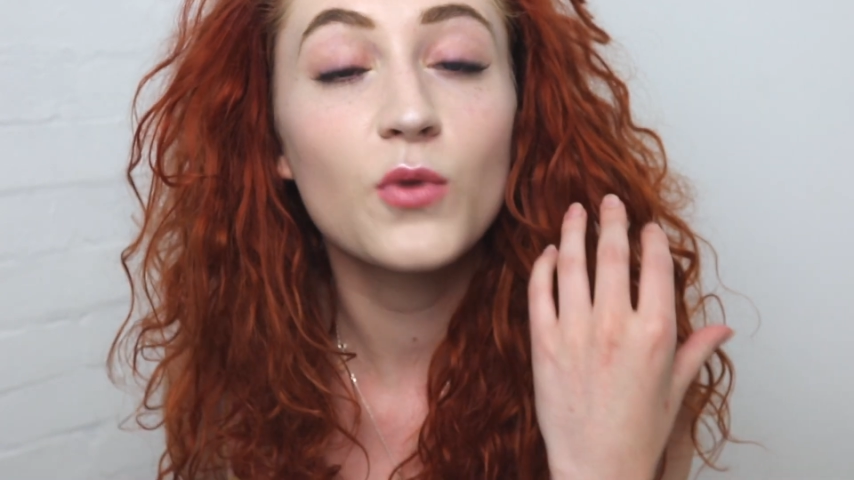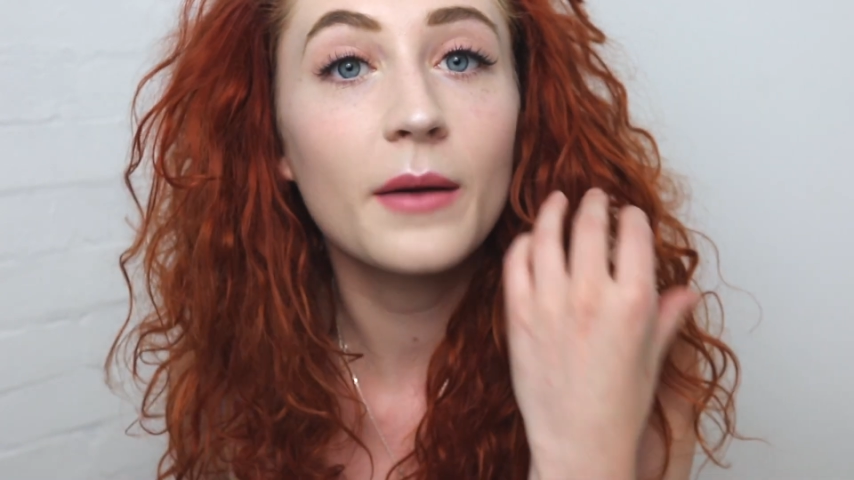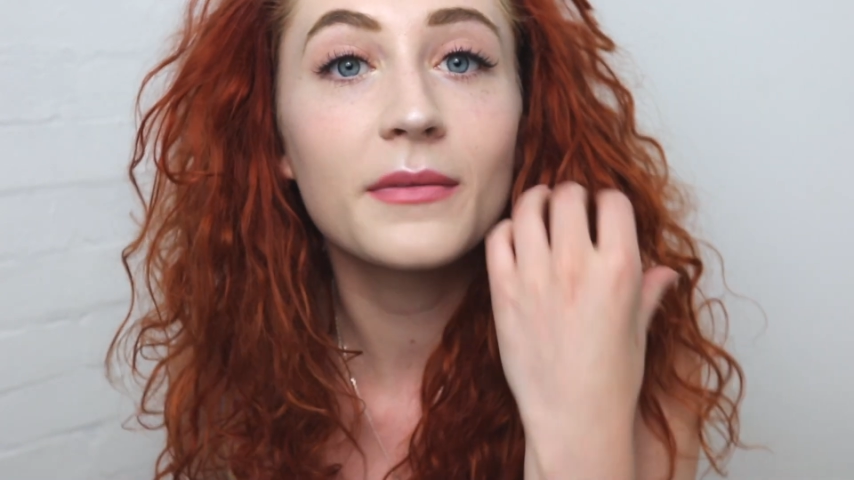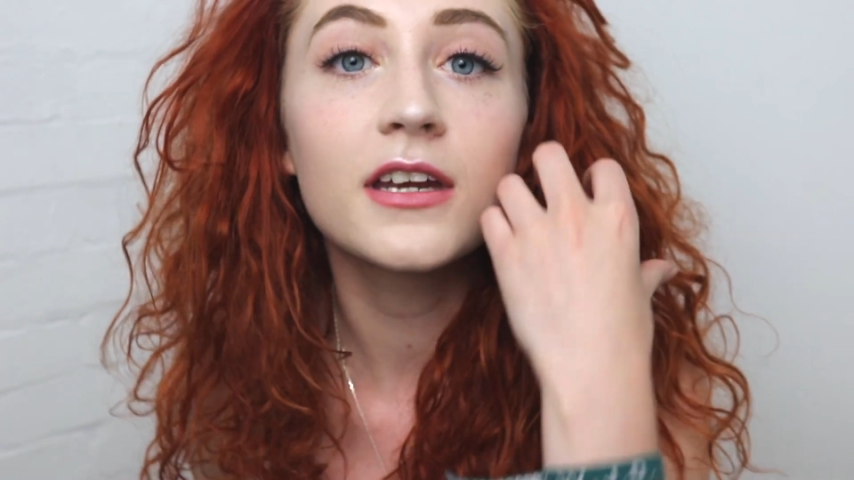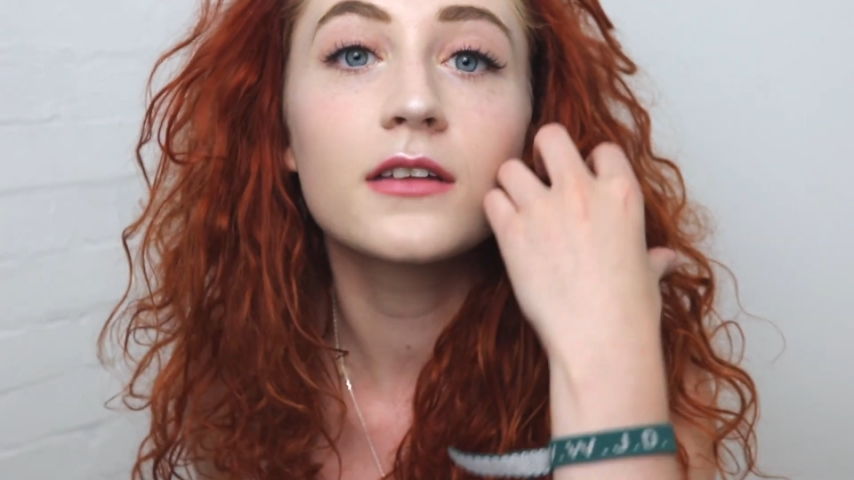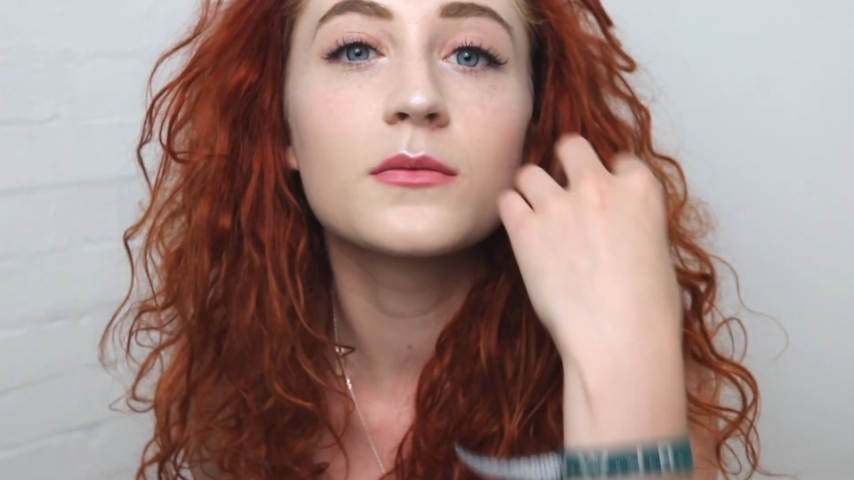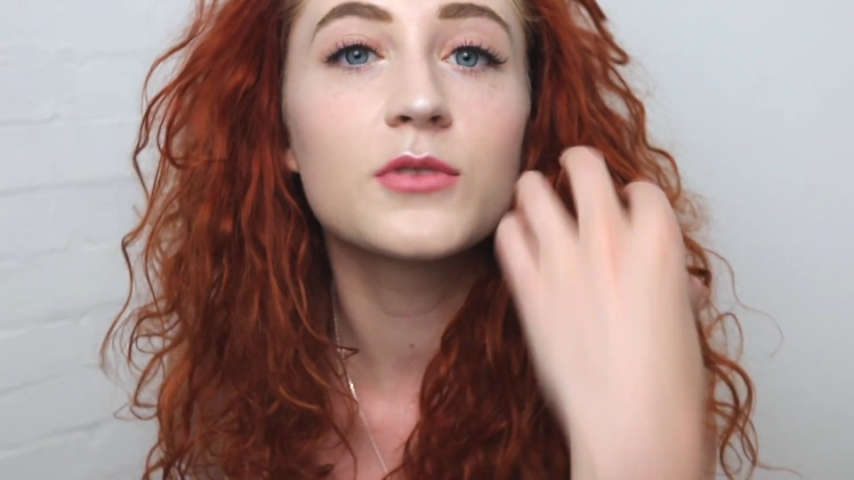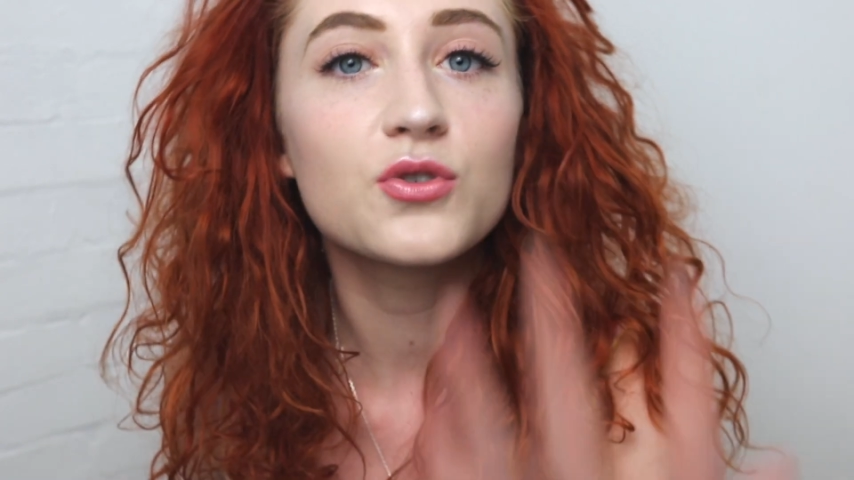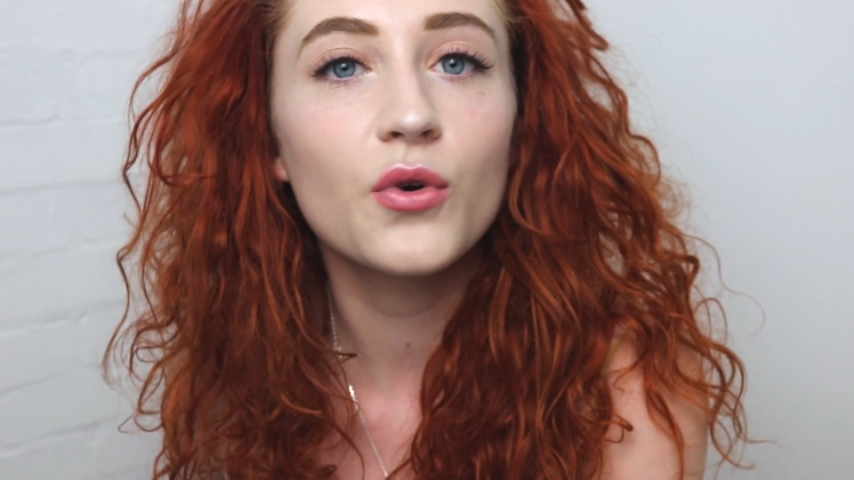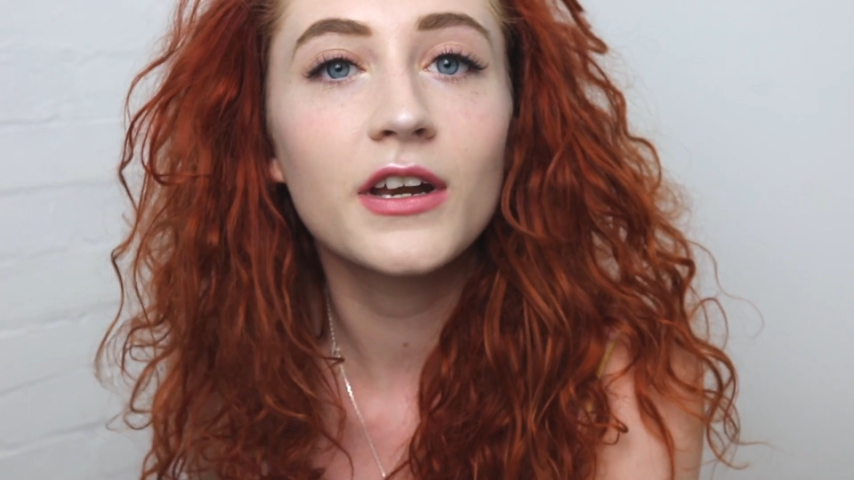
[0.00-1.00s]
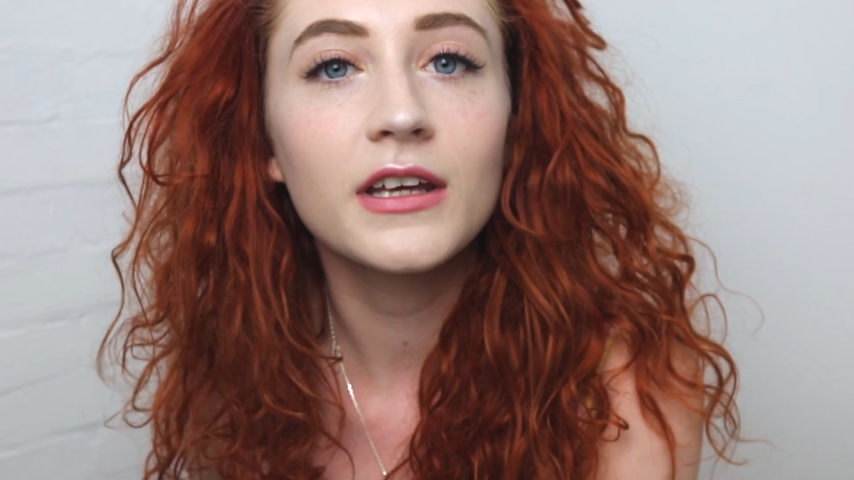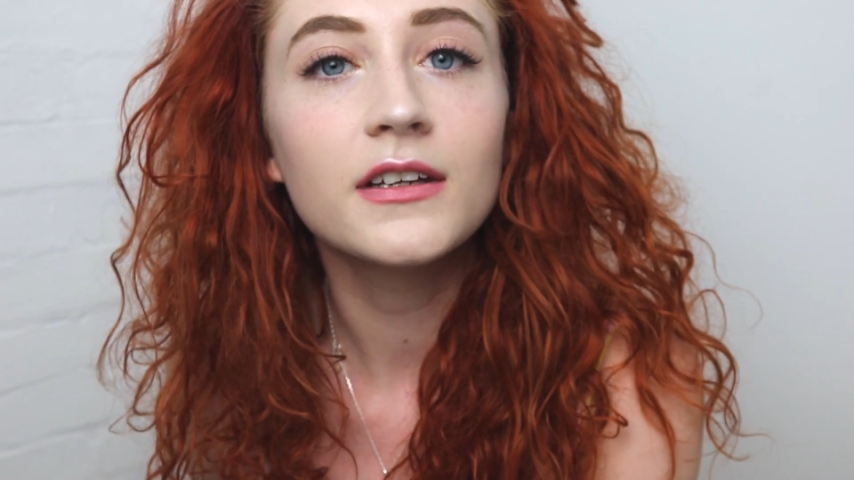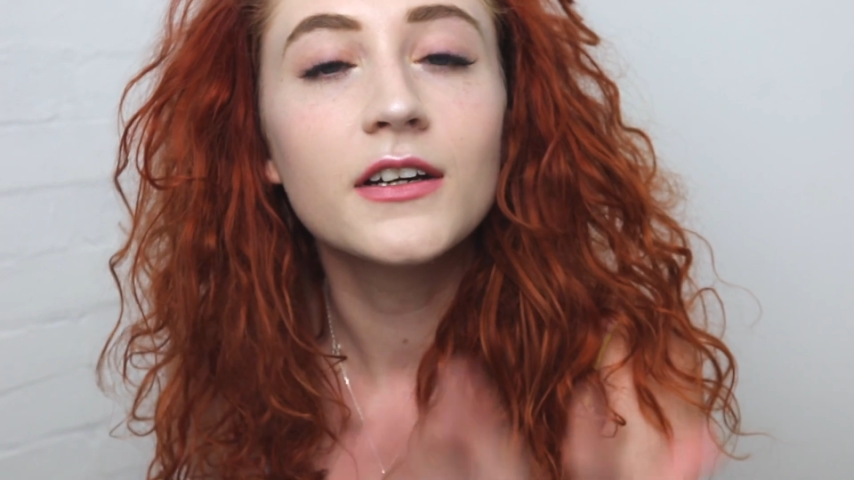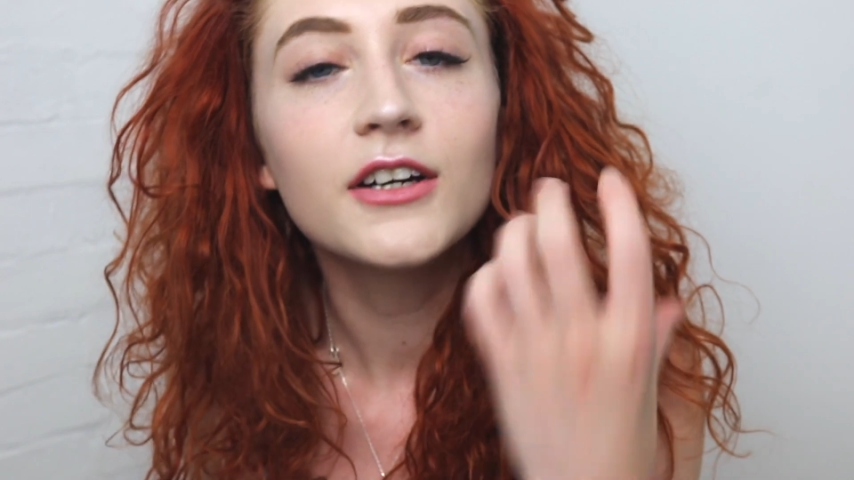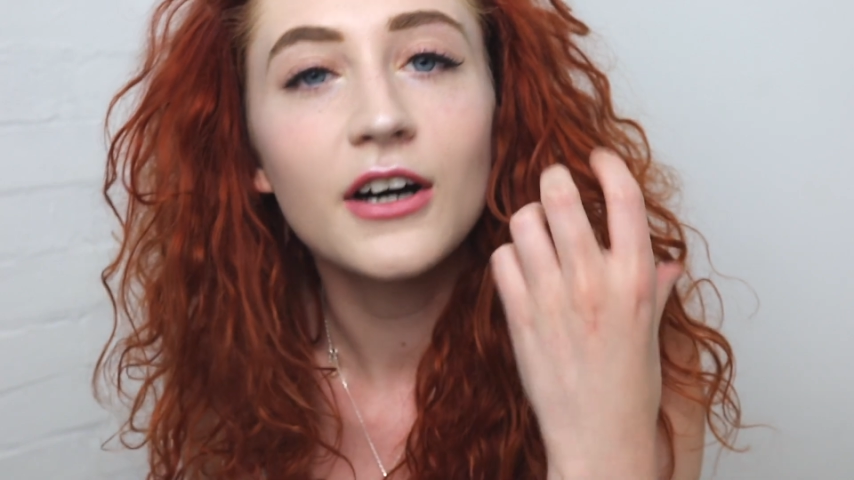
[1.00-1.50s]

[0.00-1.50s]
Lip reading: where I'm getting the majority